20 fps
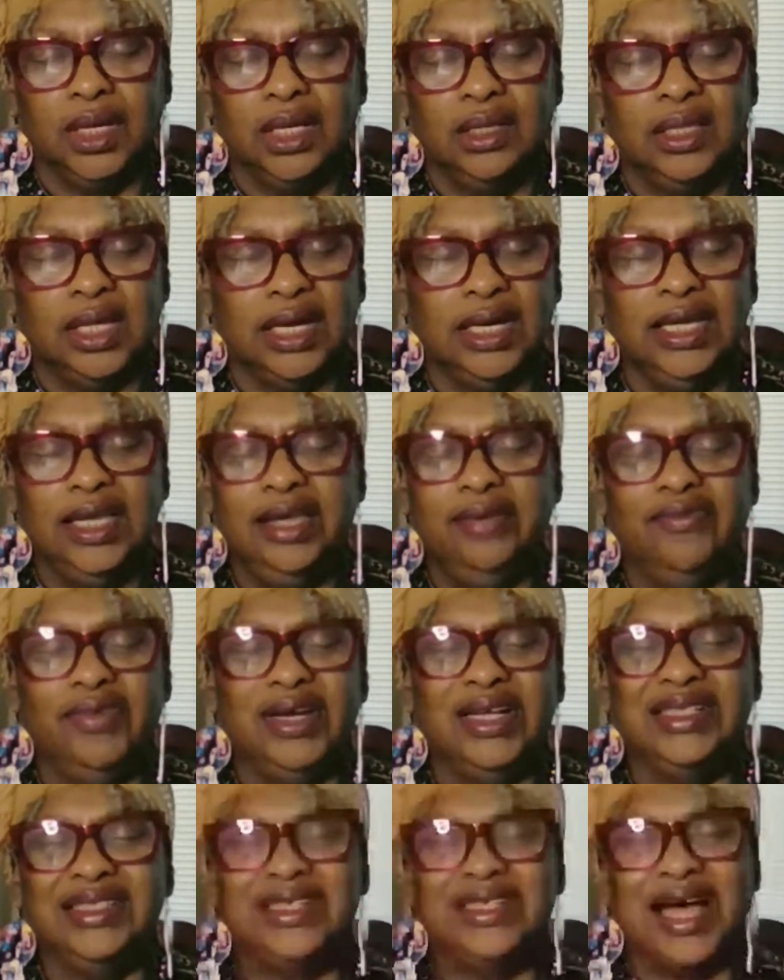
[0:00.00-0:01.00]
that even
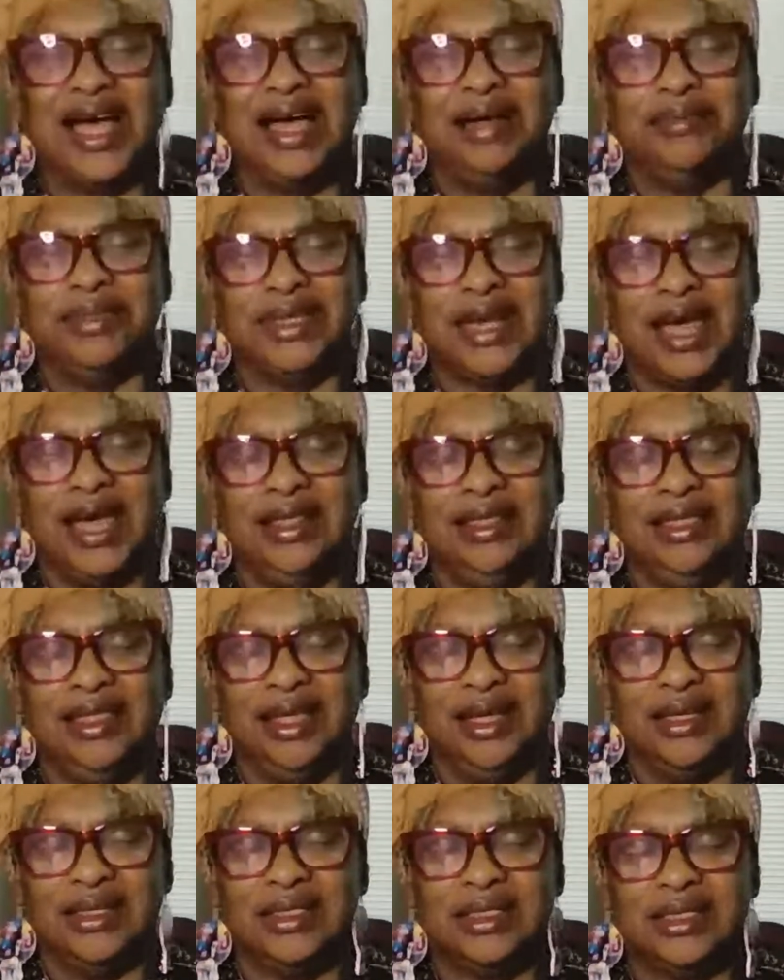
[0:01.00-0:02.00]
in times like
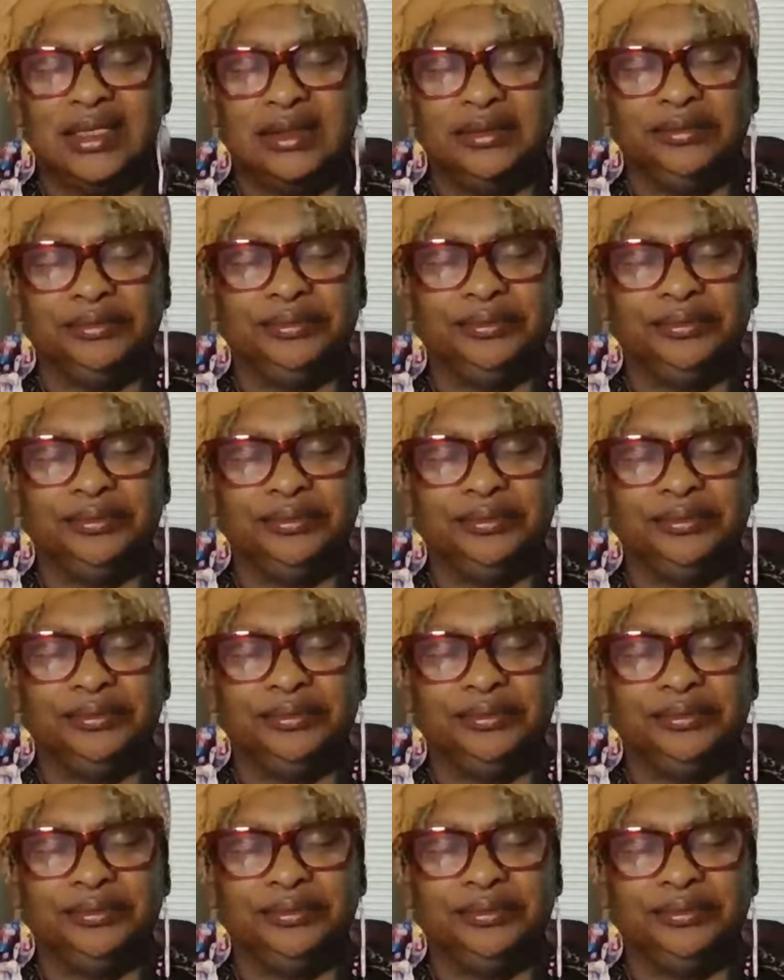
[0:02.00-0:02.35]
this,